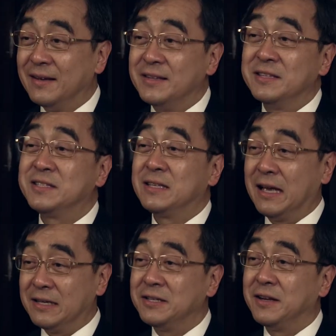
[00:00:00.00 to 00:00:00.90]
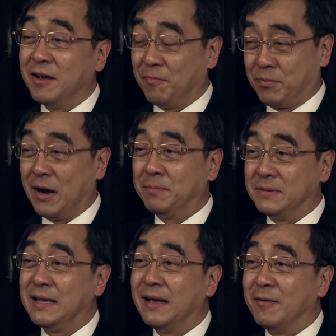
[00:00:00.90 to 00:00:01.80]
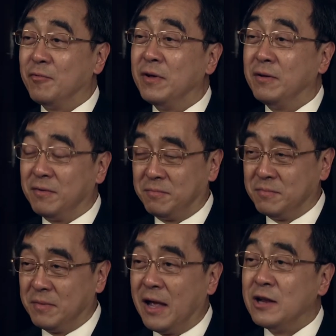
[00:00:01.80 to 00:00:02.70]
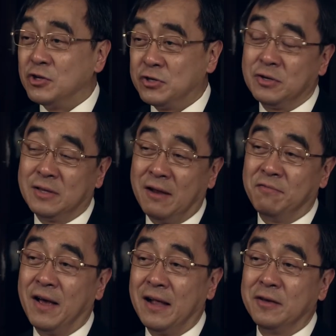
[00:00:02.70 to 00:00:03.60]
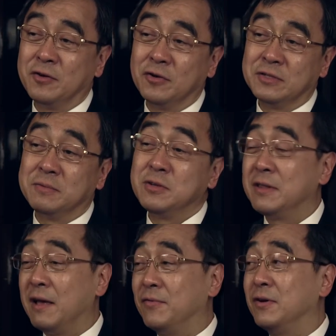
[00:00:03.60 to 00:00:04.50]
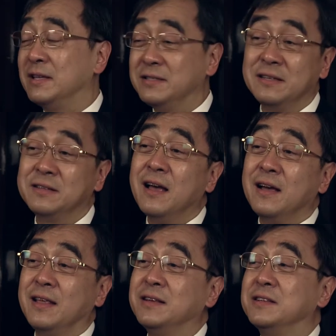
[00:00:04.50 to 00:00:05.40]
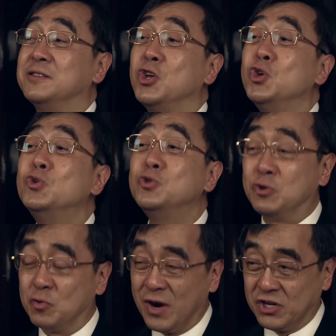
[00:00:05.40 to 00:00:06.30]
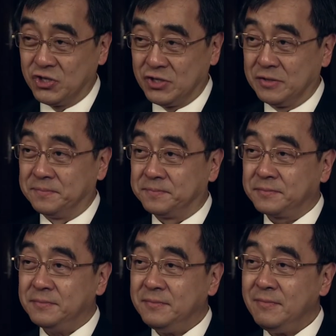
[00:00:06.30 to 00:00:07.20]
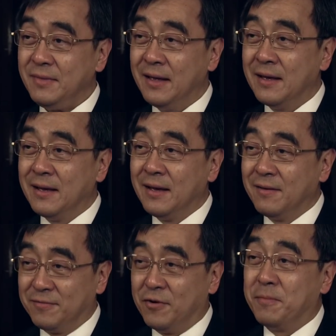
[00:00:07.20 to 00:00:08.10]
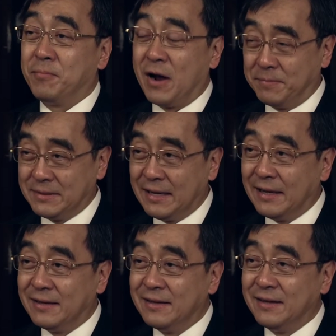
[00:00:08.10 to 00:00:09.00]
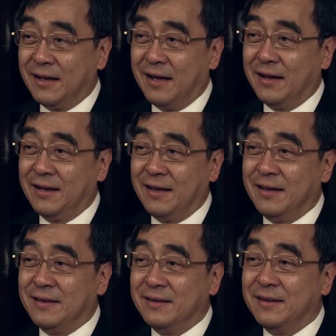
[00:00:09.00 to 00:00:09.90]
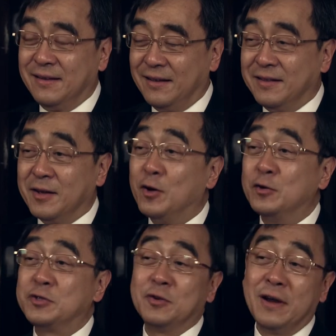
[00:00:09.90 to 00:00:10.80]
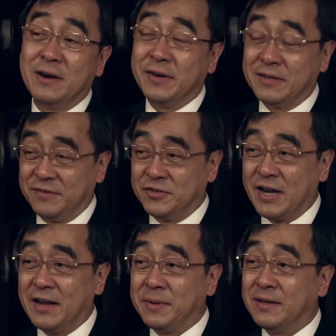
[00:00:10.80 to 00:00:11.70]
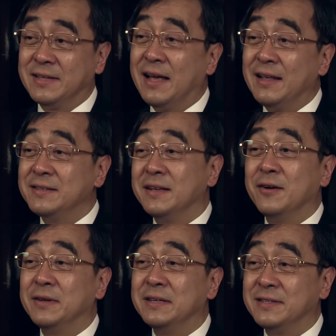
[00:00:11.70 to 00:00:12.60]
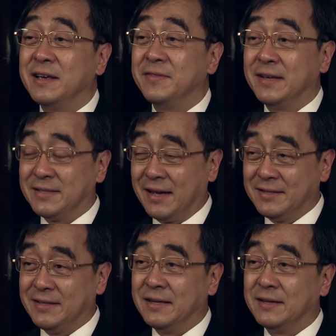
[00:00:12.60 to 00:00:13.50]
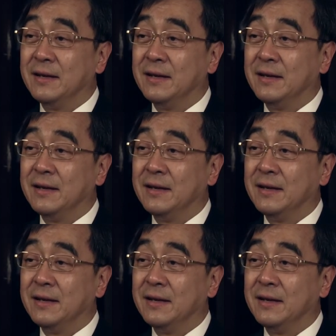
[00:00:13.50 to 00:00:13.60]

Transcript: The scarcity of property will ensure that value goes up. So therefore, there's this huge rush for property in the coastal areas of China, because that is the only savings asset.